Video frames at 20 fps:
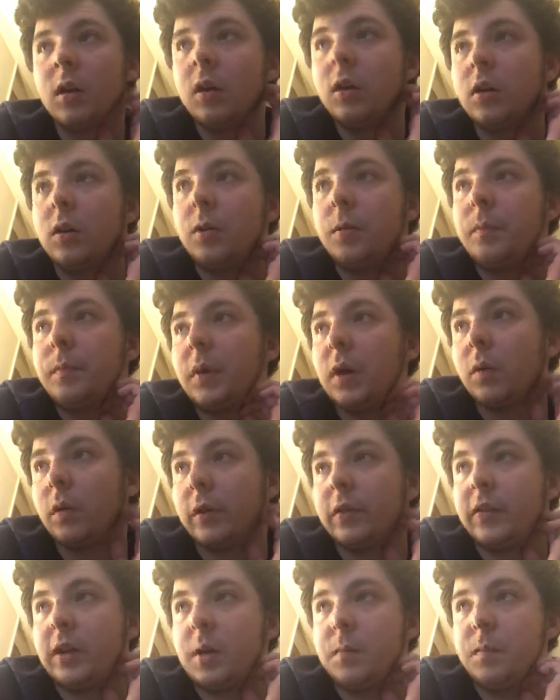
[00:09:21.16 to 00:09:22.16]
I want
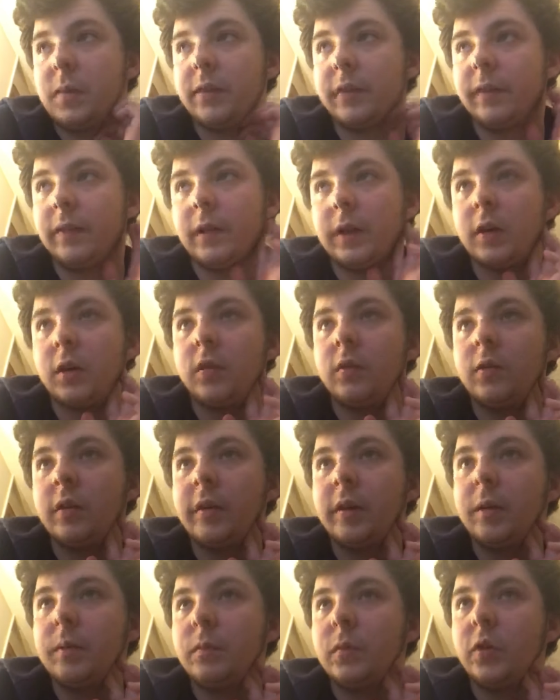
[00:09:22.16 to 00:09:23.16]
to say a massive thank you to
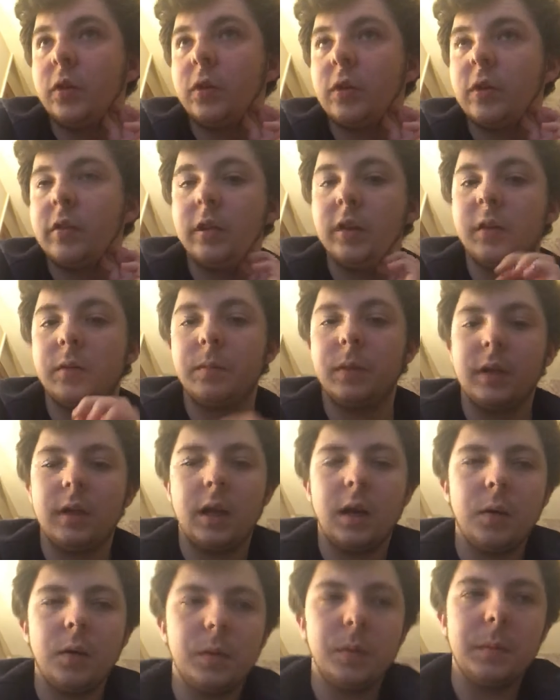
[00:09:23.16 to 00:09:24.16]
him too, because he's been
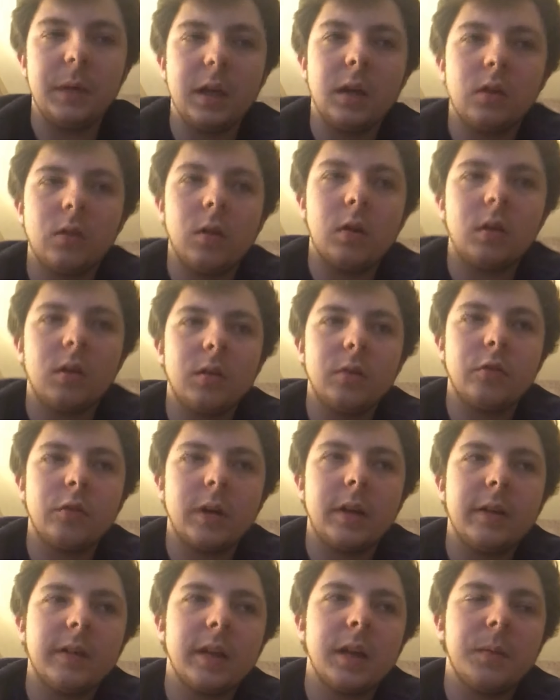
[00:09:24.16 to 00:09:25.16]
helping me a lot,
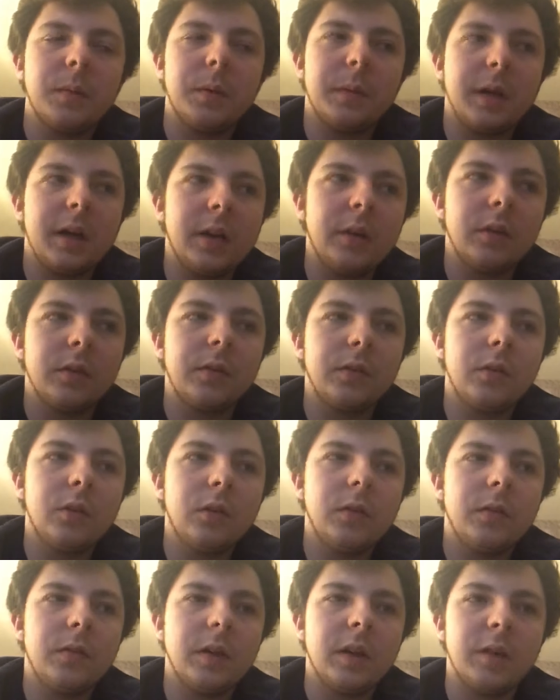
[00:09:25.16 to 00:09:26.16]
trying to get my mind off
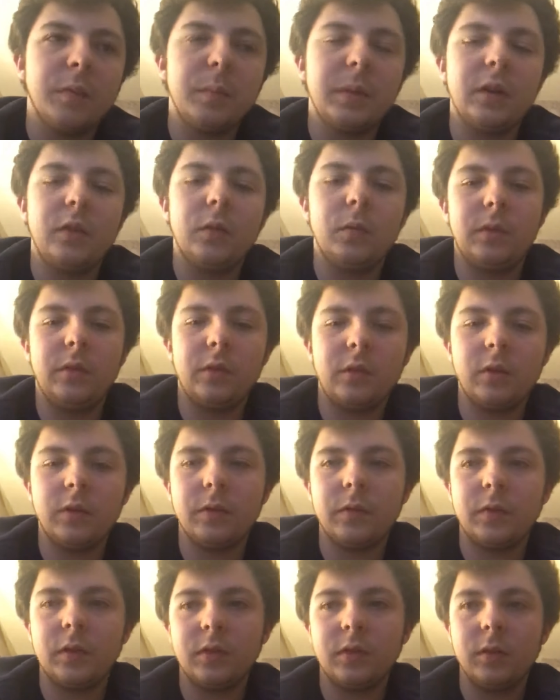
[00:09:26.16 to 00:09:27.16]
stuff, and I've been doing
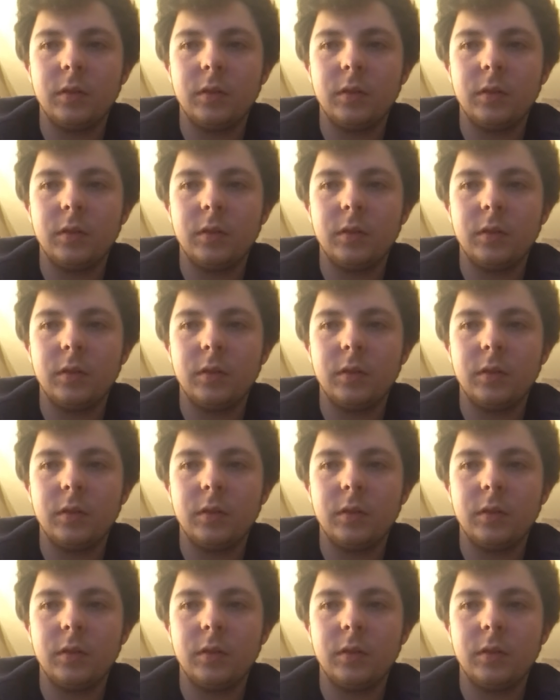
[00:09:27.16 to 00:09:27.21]
stuff